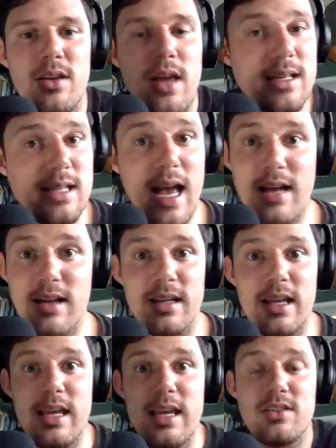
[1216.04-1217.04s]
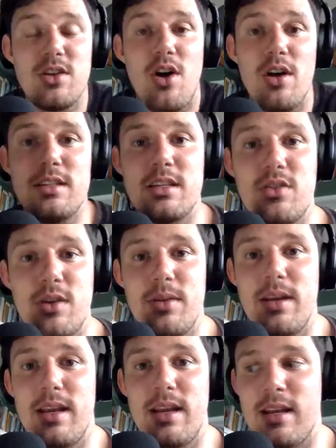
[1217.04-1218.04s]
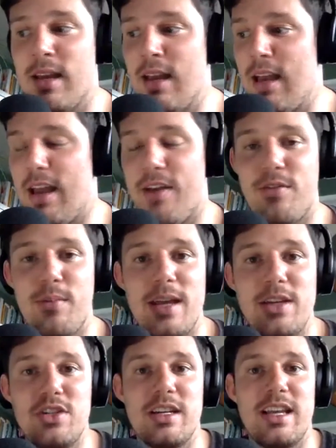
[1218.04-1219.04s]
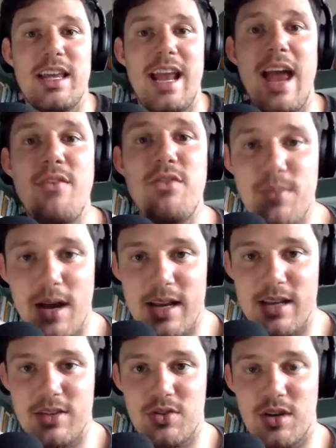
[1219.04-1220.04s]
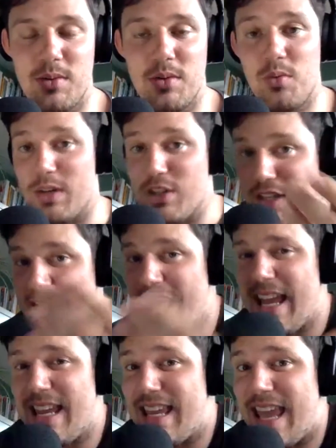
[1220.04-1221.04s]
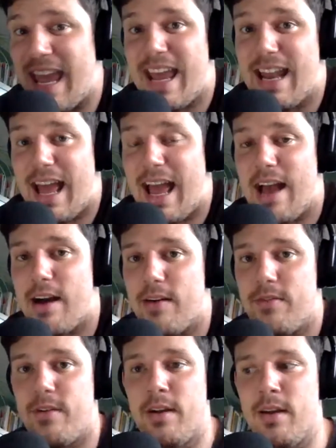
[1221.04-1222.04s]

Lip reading: Exactly. He has all this incriminating information to get everybody in trouble, which they can't have.